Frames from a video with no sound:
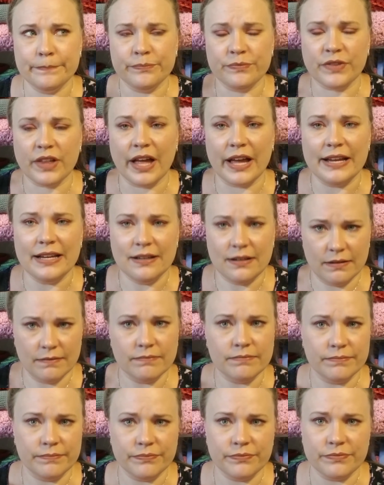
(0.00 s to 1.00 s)
like
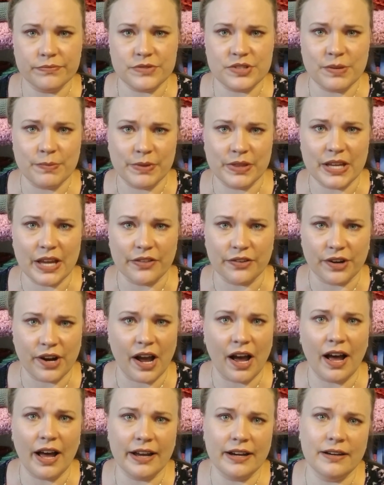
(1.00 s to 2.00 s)
some of the other
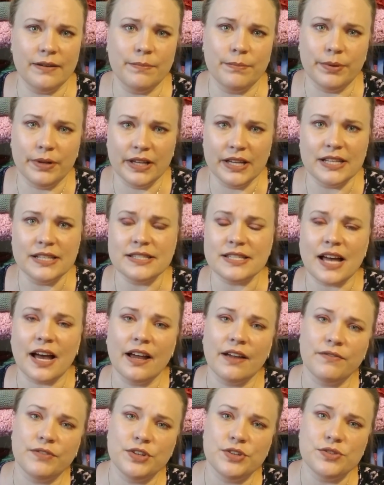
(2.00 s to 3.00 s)
cotton blends
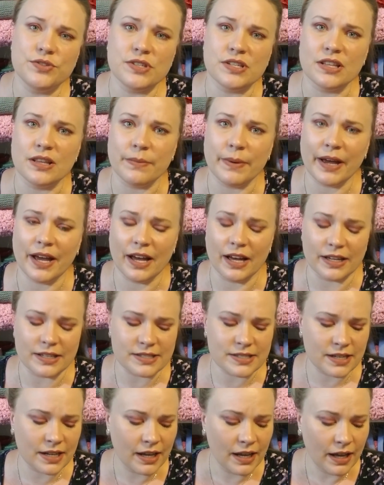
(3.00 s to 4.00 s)
I've used in the past.